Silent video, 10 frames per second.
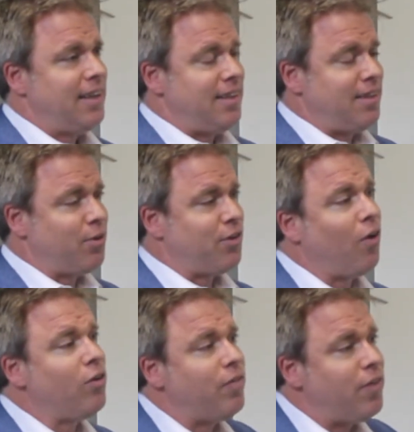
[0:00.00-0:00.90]
the
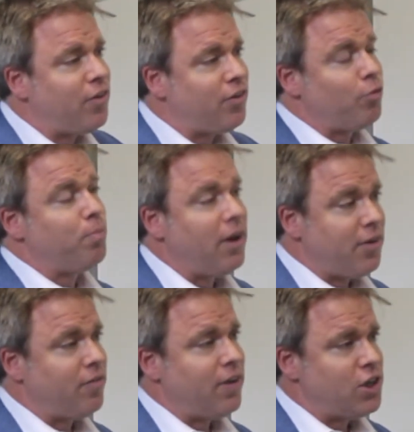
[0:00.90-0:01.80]
result of this surplus
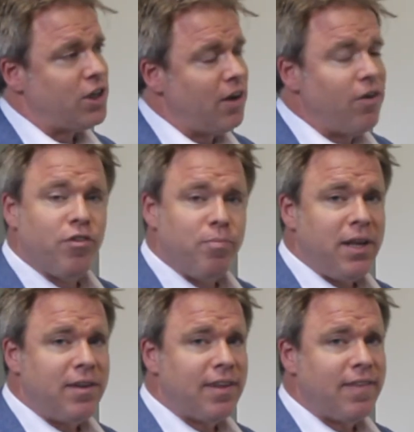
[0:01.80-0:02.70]
of NGOs
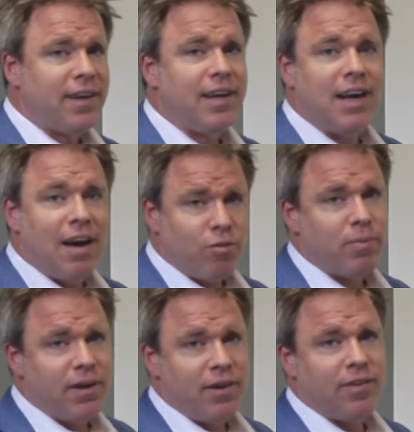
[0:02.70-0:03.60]
means that the
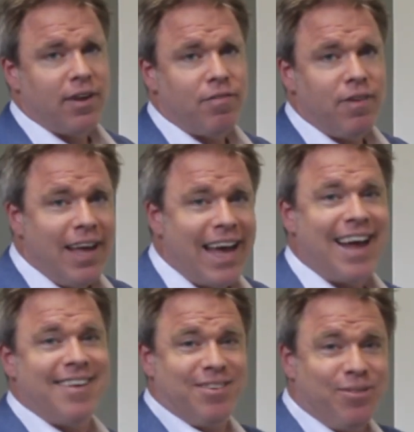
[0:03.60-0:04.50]
government itself
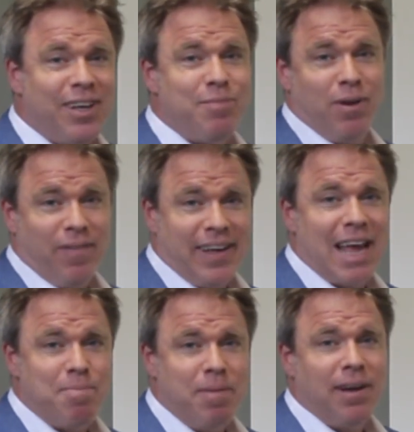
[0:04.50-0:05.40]
hasn't really built the
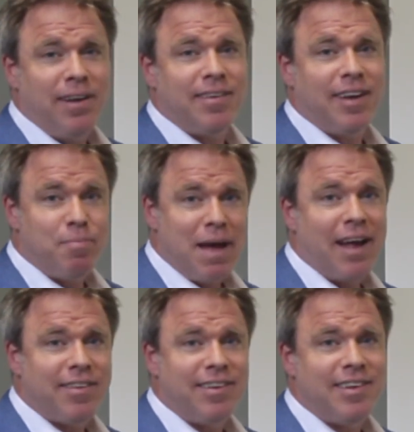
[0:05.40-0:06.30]
capabilities and
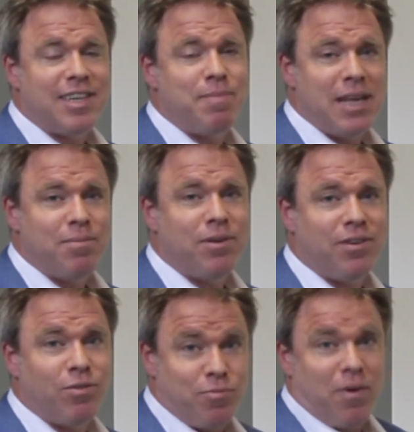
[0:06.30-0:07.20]
capacities to be able to
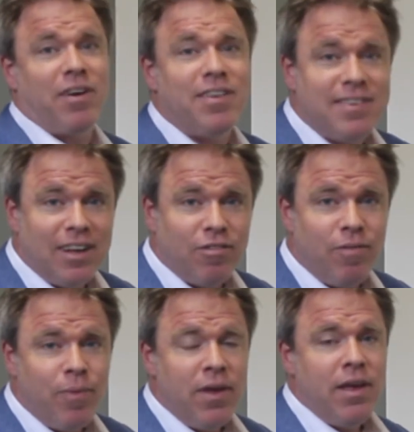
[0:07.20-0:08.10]
respond itself.
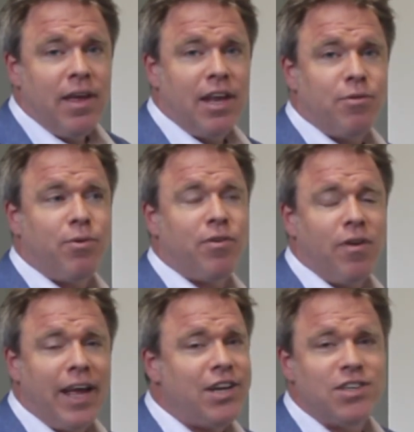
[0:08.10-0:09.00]
And as a result,
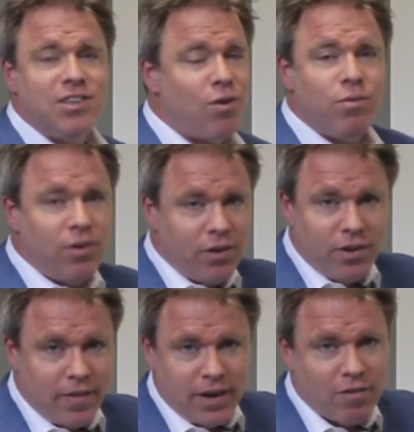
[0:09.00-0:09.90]
Haitians don't look to
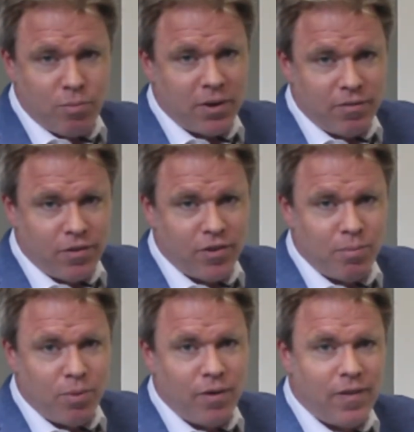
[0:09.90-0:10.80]
their government for
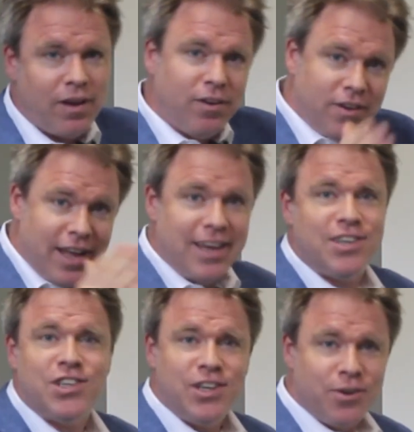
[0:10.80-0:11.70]
support, they look to
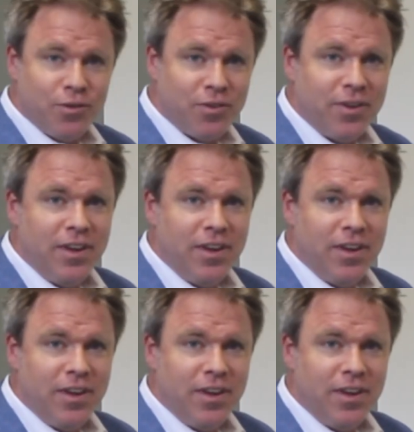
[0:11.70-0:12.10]
NGOs.